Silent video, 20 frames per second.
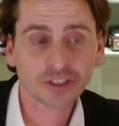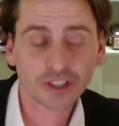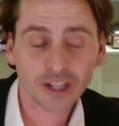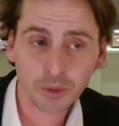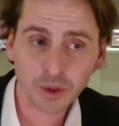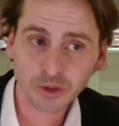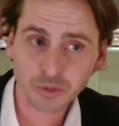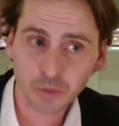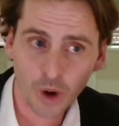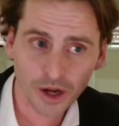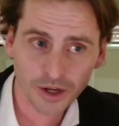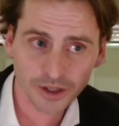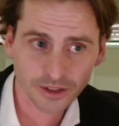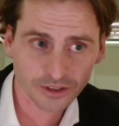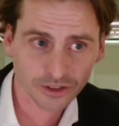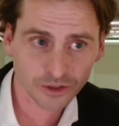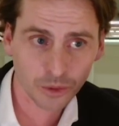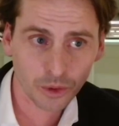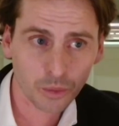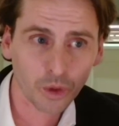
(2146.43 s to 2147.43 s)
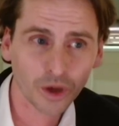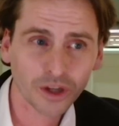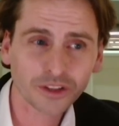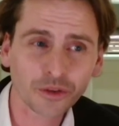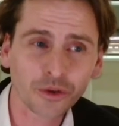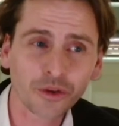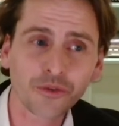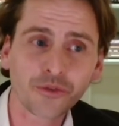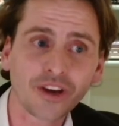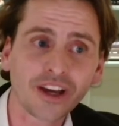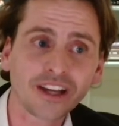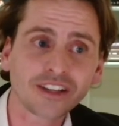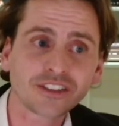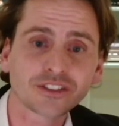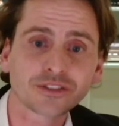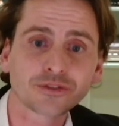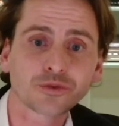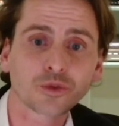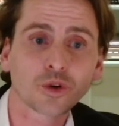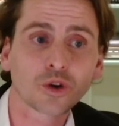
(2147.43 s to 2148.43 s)
So that was one. So we want to
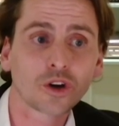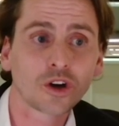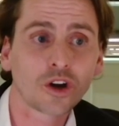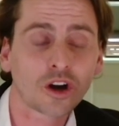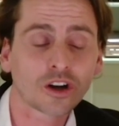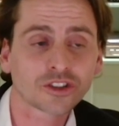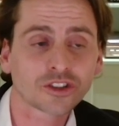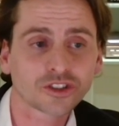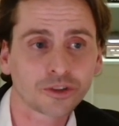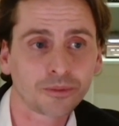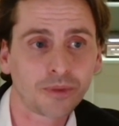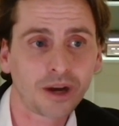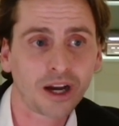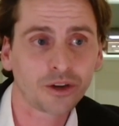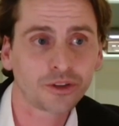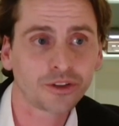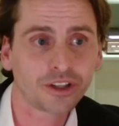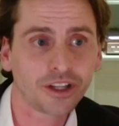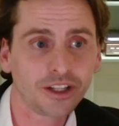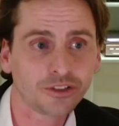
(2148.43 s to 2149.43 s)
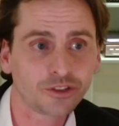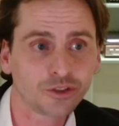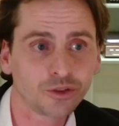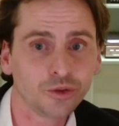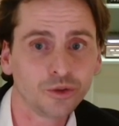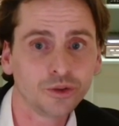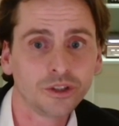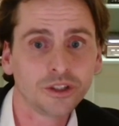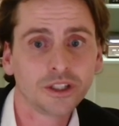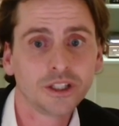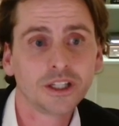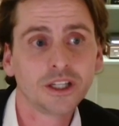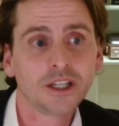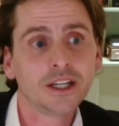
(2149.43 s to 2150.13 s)
invest for a large amount into